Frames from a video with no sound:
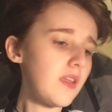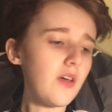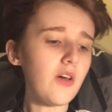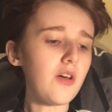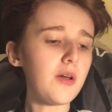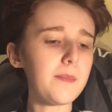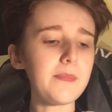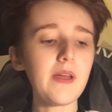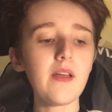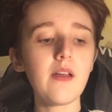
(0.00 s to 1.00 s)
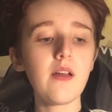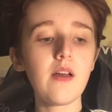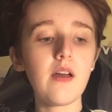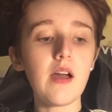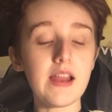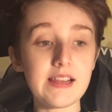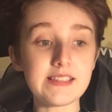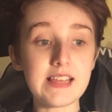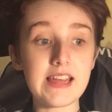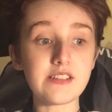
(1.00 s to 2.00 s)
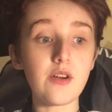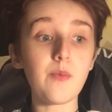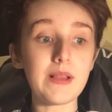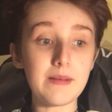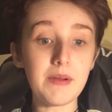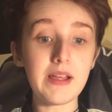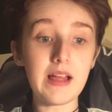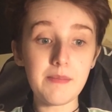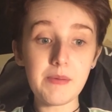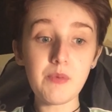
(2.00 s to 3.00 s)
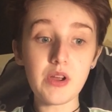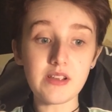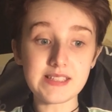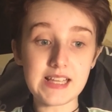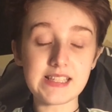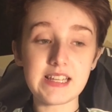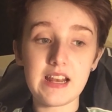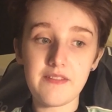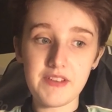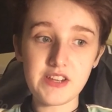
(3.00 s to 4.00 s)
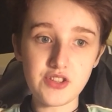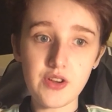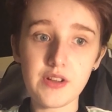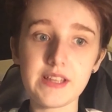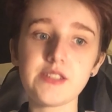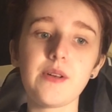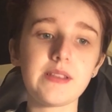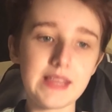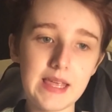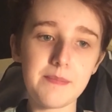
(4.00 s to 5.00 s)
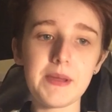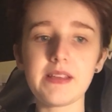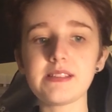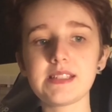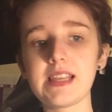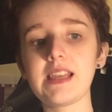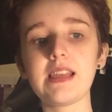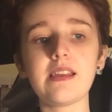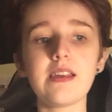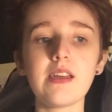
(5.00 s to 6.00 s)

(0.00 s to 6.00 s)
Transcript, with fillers: Um, and I said, well, I'm, I'm in work on Saturday and I finish early, so I'll nip and see